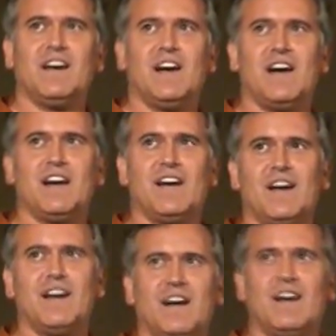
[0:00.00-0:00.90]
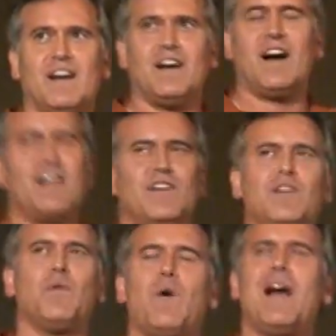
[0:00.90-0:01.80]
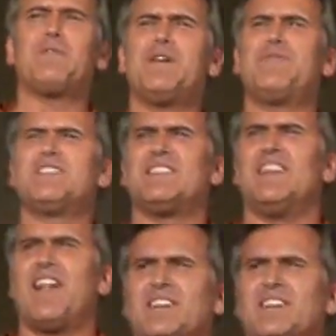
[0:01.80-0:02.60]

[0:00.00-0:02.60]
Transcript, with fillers: Uh, I don't know. Why revisit?